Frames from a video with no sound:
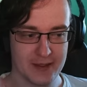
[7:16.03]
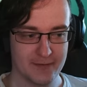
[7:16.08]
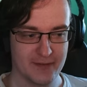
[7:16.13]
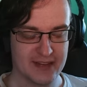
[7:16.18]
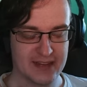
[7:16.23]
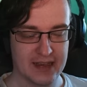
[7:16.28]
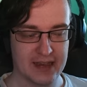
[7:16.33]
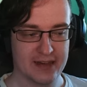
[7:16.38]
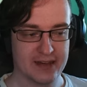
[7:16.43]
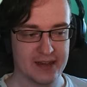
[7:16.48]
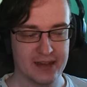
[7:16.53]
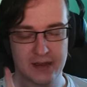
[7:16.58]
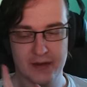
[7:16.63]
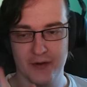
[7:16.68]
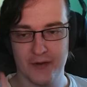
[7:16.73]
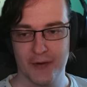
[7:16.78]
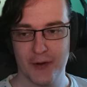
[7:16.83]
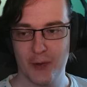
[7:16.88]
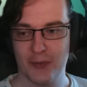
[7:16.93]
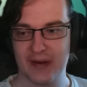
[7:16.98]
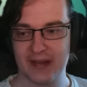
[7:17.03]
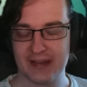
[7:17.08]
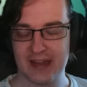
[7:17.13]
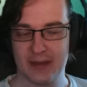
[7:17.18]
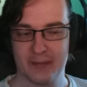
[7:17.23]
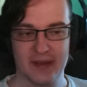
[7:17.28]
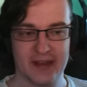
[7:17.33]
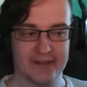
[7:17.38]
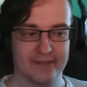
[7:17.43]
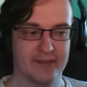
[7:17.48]
with any
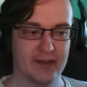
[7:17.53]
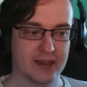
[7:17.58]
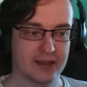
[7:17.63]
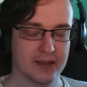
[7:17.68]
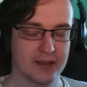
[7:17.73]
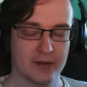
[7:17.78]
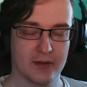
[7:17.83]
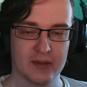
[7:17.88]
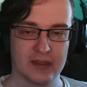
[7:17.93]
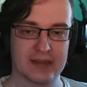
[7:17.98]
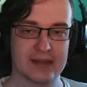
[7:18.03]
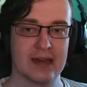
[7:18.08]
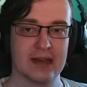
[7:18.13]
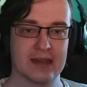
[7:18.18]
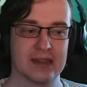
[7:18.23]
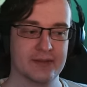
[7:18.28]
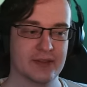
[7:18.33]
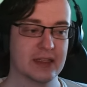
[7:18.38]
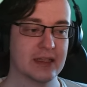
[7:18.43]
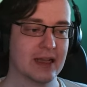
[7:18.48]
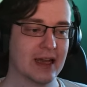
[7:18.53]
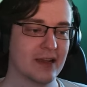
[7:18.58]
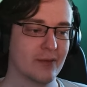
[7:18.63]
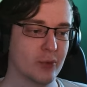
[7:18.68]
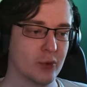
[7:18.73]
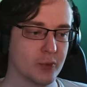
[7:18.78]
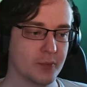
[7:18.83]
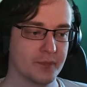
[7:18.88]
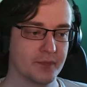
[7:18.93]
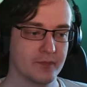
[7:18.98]
overtime effect on a targeted
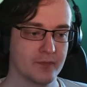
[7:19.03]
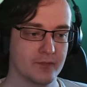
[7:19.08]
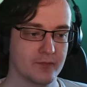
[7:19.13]
Life Bloom.